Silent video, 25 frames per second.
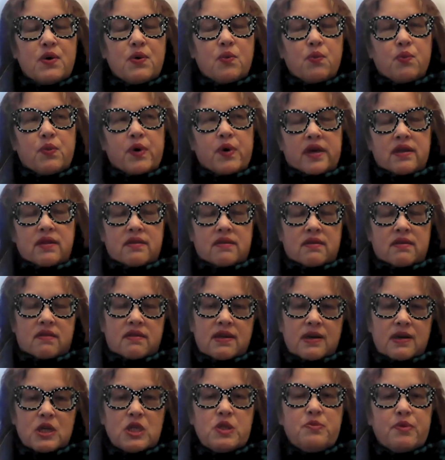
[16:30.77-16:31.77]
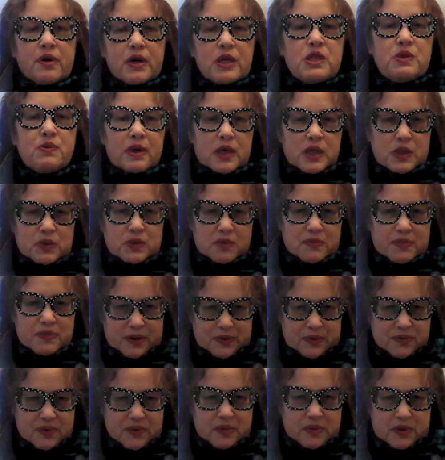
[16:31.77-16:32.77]
when the expressways were
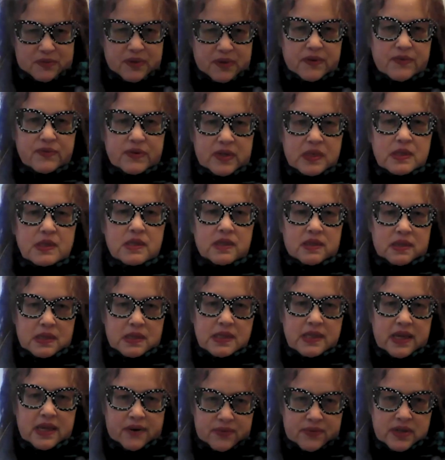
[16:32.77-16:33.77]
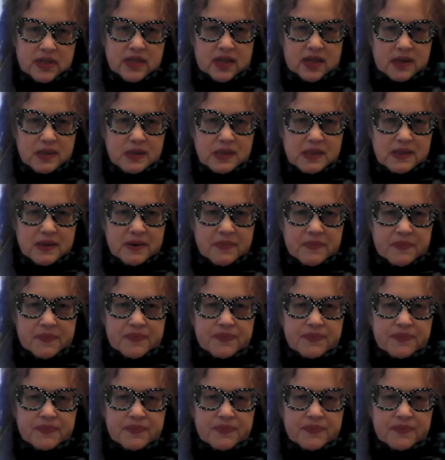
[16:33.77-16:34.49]
built from the 50s to the 70s,